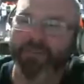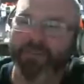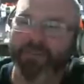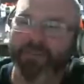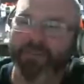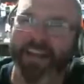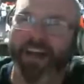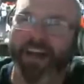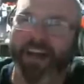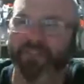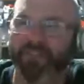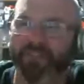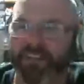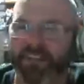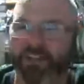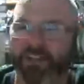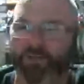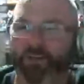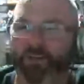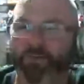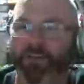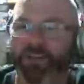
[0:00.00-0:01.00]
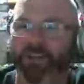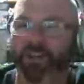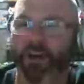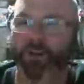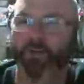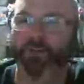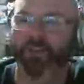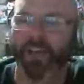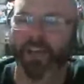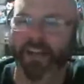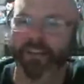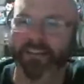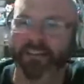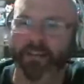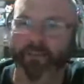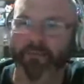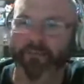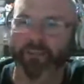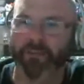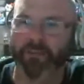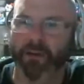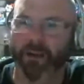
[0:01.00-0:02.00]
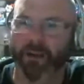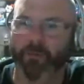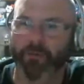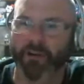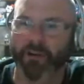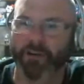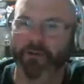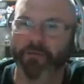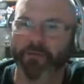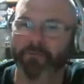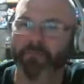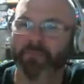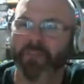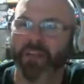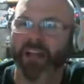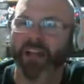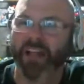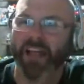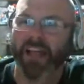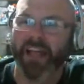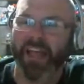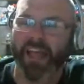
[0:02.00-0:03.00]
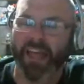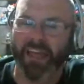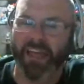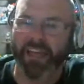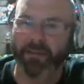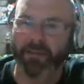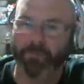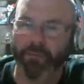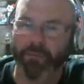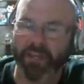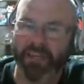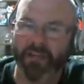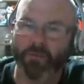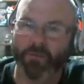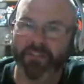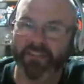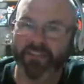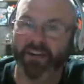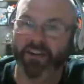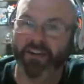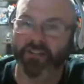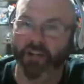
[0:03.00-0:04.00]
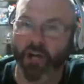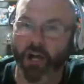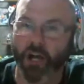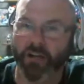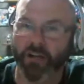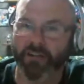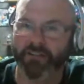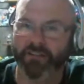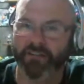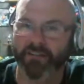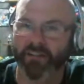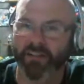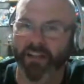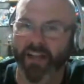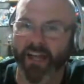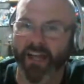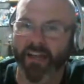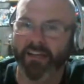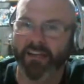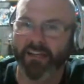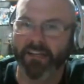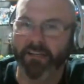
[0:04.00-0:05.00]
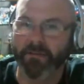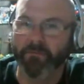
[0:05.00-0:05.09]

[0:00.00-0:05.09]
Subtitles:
out of the dealer room to go take something to my room, and Pete was there talking to the lady,